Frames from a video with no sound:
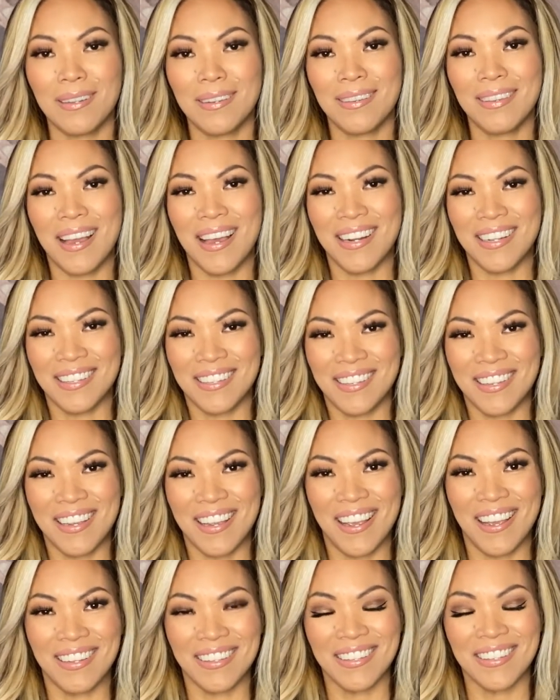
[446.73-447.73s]
That is the
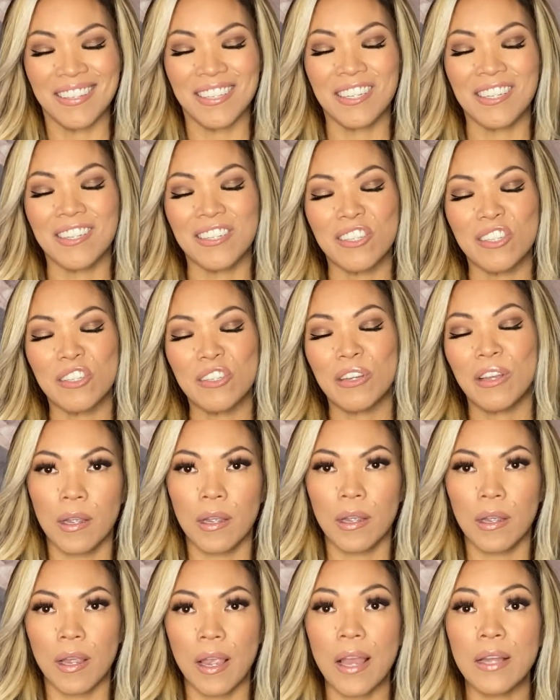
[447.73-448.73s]
answer.
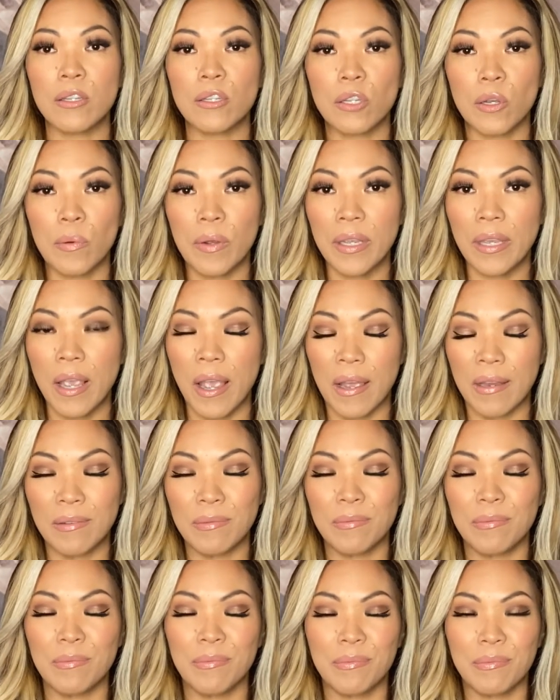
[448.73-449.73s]
And so
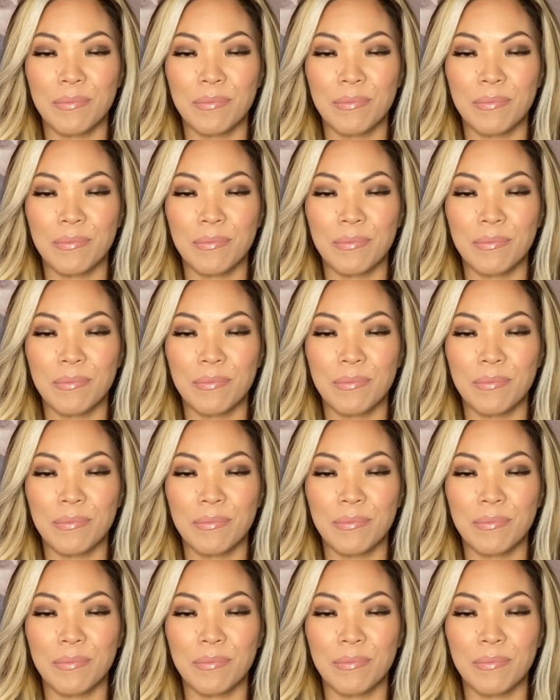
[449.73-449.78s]
again,